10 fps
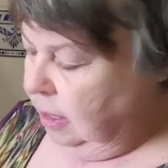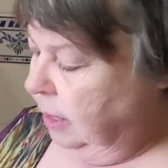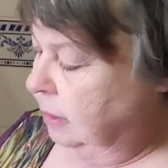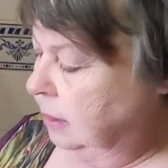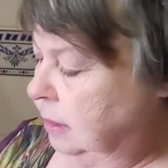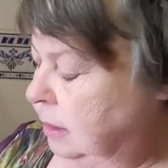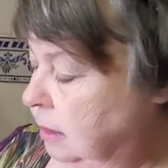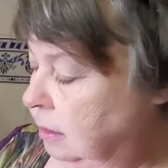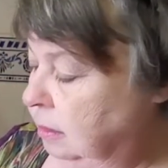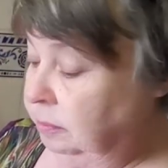
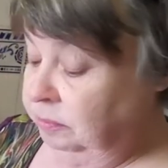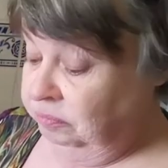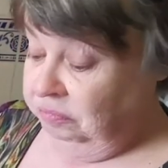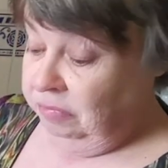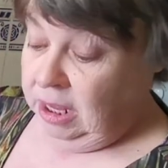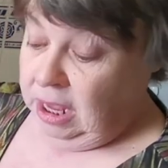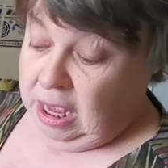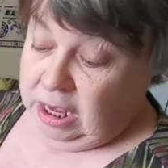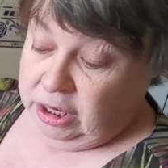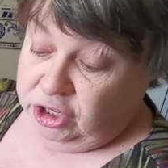It's
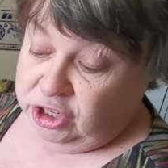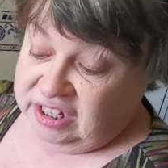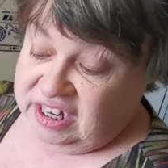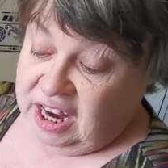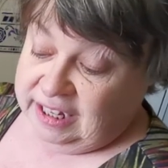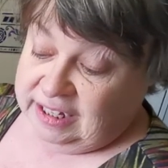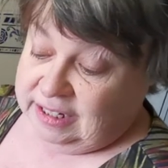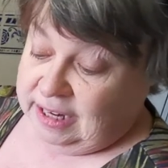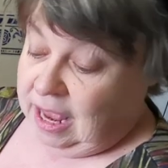just nice to